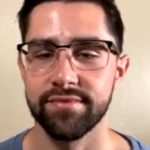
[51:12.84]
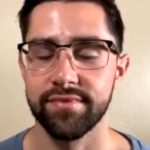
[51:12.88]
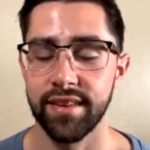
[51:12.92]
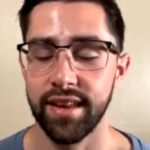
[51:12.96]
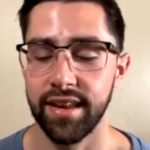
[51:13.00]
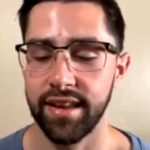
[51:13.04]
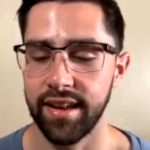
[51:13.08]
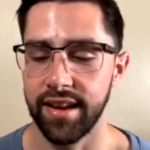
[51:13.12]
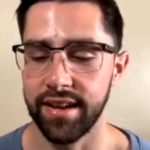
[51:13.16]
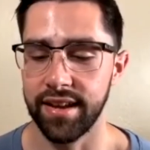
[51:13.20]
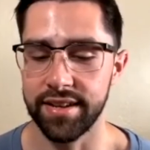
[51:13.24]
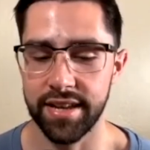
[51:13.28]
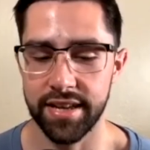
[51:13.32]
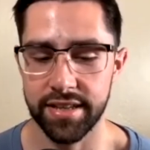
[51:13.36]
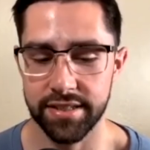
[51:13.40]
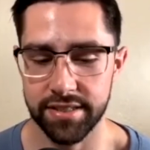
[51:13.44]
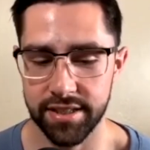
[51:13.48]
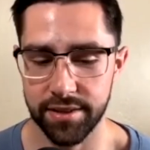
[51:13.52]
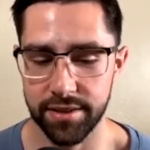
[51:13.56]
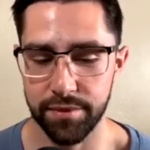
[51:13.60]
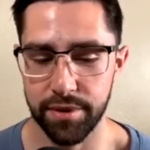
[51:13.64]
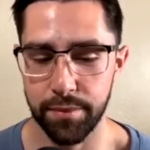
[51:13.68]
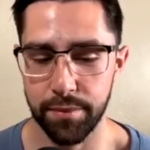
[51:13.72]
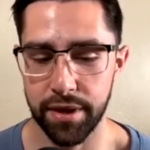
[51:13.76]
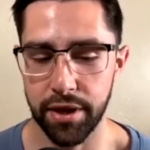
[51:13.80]
And days
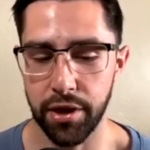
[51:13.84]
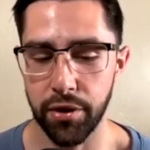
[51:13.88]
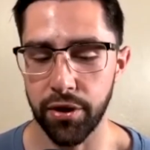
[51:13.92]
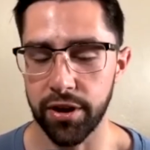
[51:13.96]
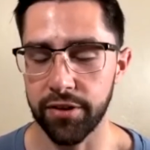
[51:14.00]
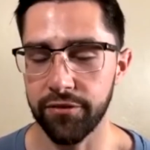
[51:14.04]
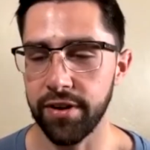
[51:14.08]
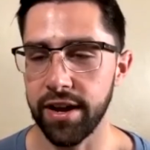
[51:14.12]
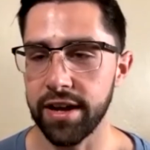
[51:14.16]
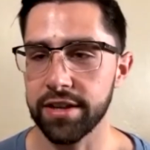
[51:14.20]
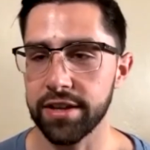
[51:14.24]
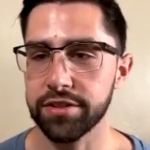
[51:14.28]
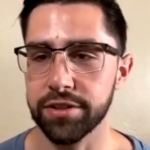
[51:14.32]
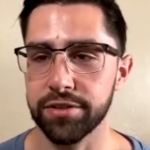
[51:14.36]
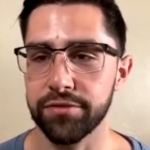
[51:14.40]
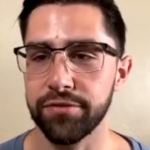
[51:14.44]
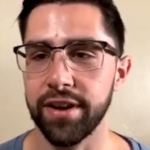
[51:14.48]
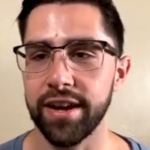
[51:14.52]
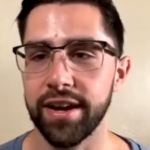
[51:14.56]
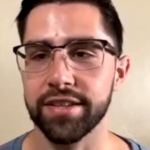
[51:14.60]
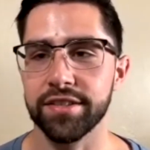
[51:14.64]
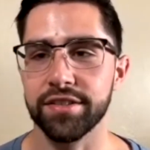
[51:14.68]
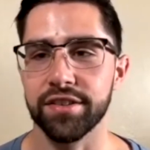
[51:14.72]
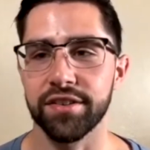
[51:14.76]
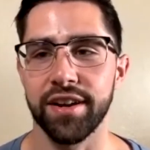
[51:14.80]
seem to be going faster and
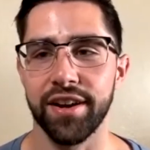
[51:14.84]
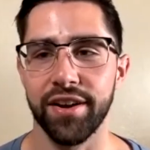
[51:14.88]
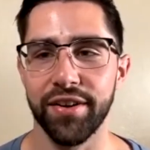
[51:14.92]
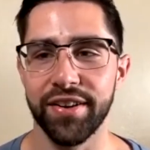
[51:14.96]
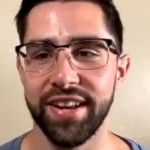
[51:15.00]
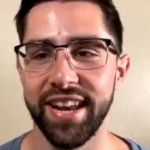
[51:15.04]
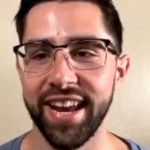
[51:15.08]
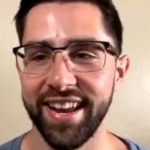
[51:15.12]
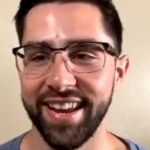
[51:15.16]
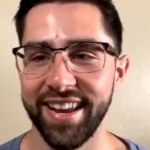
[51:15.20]
faster nowadays.